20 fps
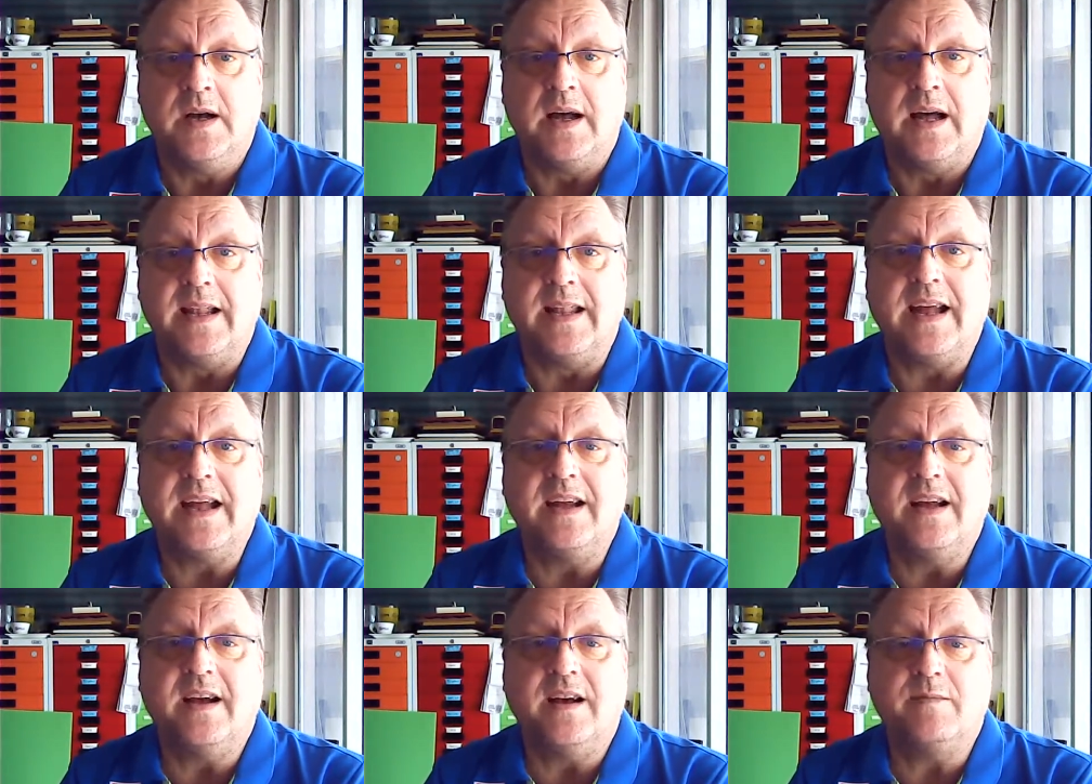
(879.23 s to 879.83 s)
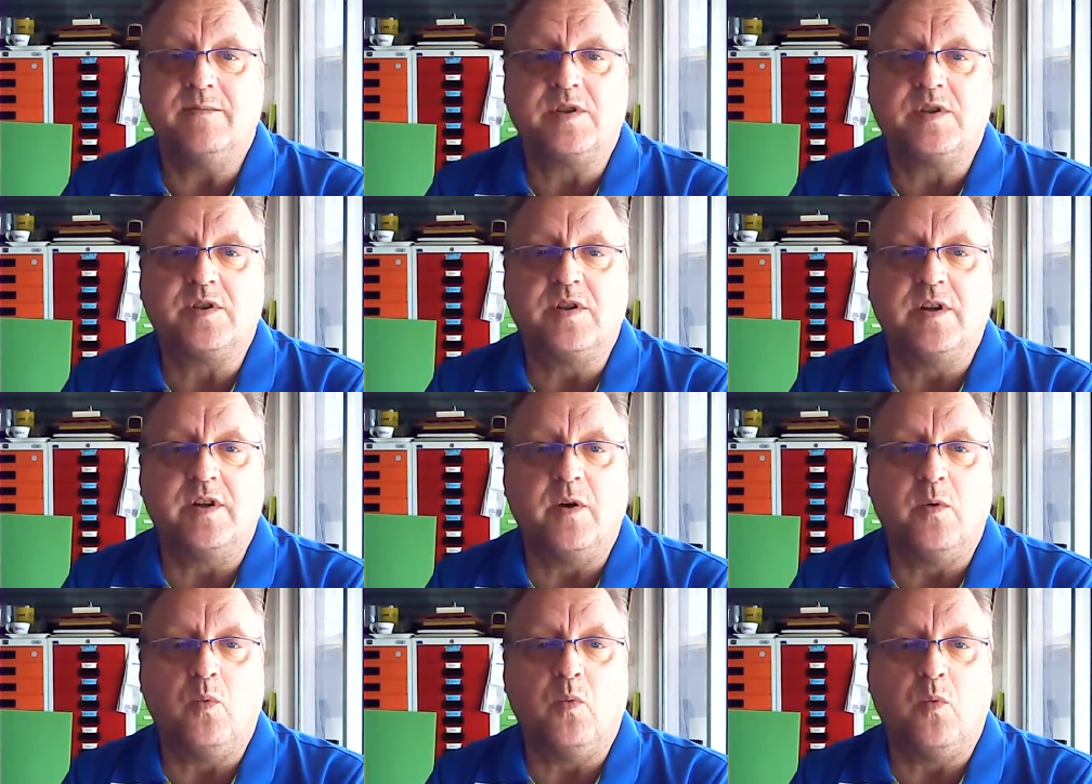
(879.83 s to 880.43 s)
And then comes
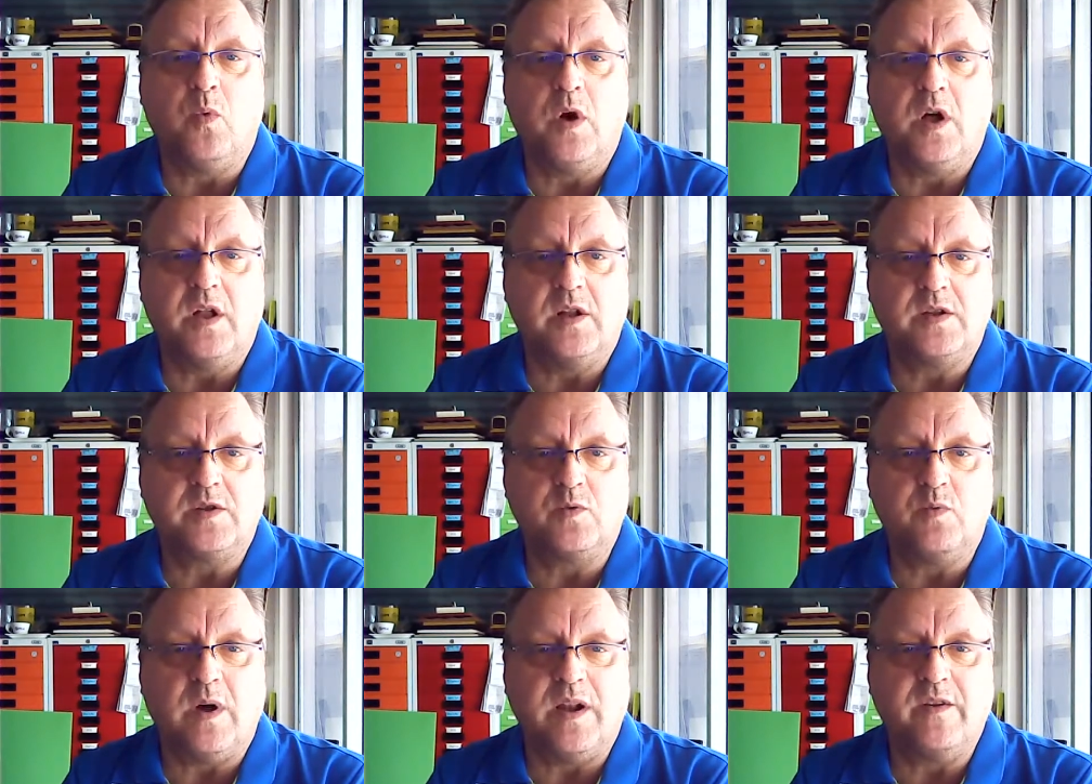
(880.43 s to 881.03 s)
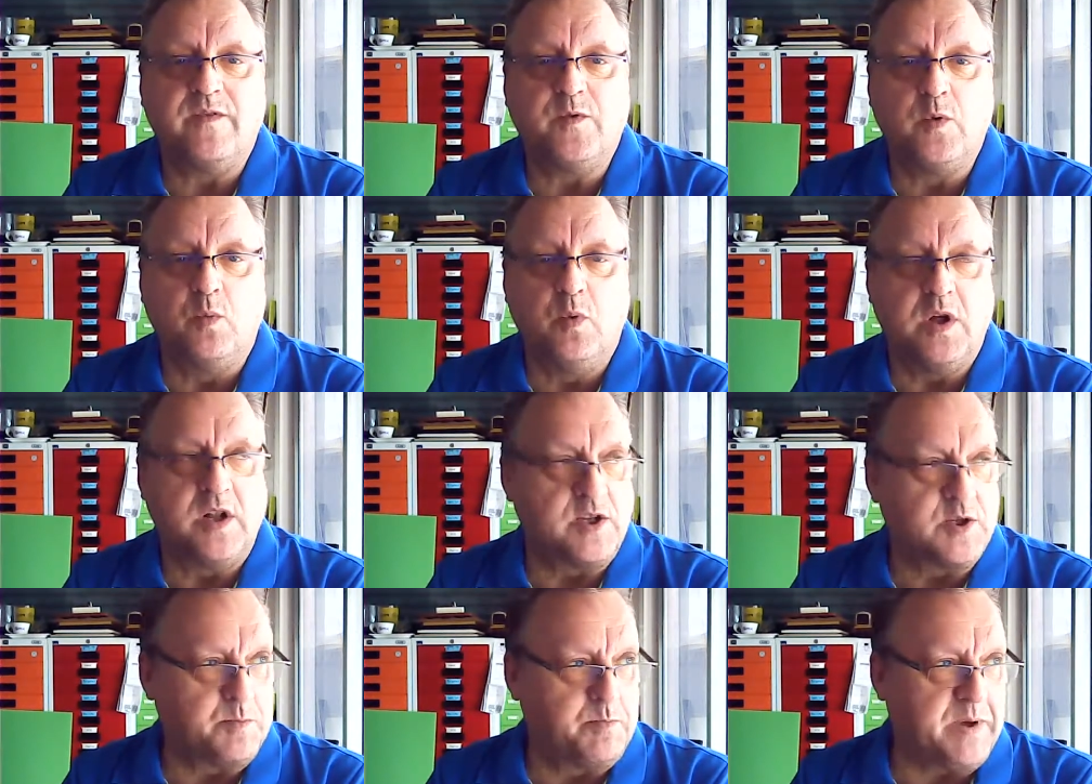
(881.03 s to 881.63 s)
to the world's one of the
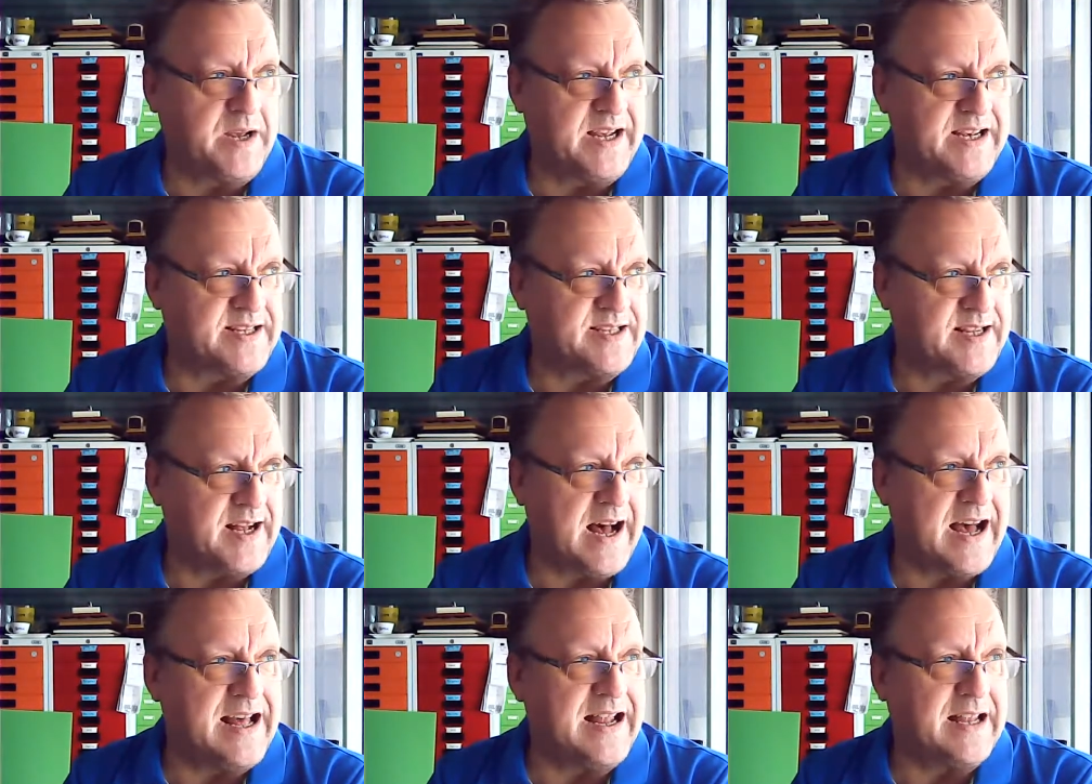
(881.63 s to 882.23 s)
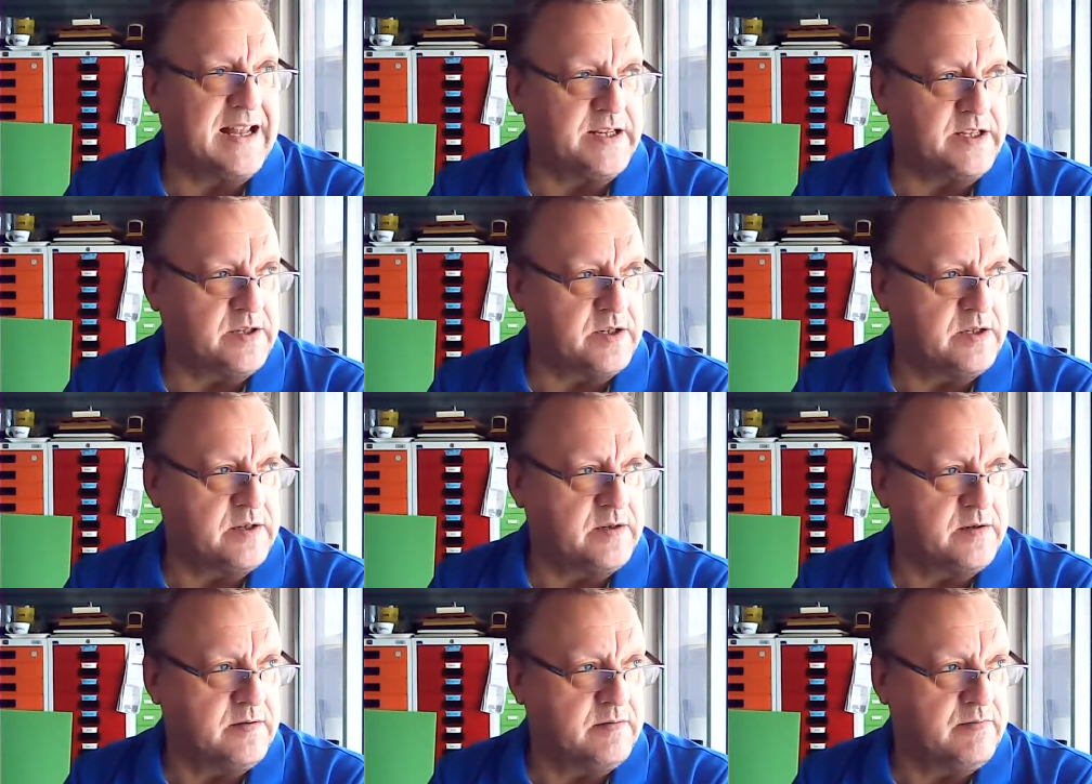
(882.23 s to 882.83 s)
world's biggest
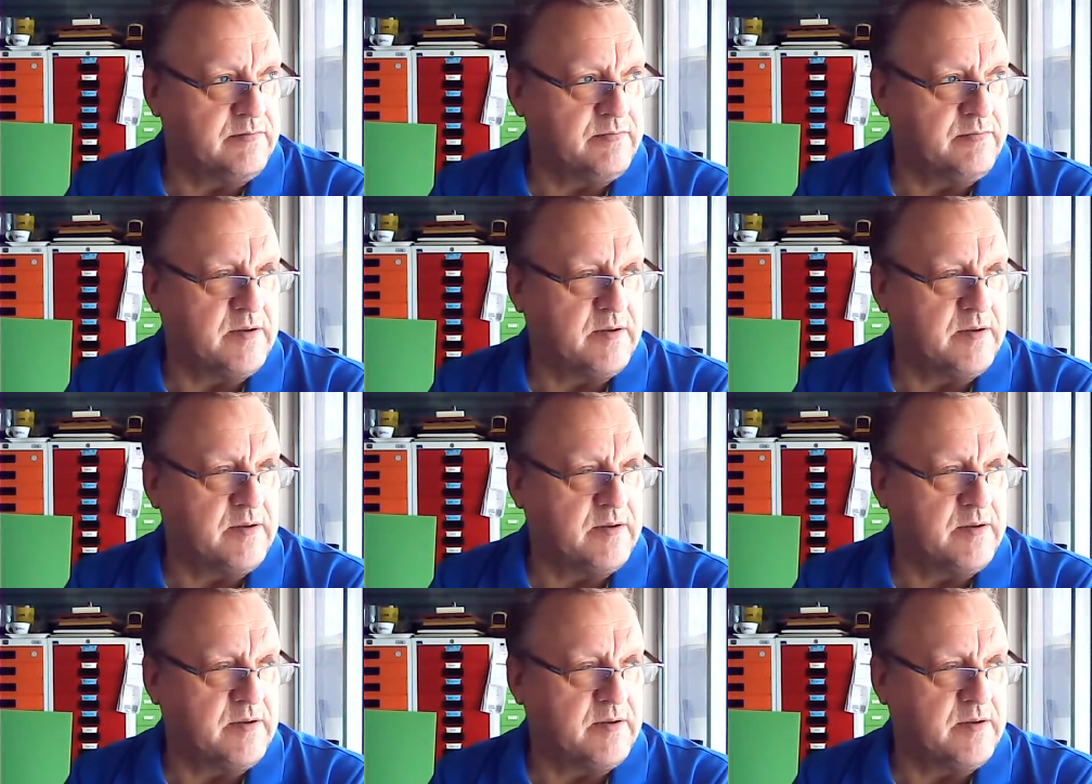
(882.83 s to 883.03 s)
islands.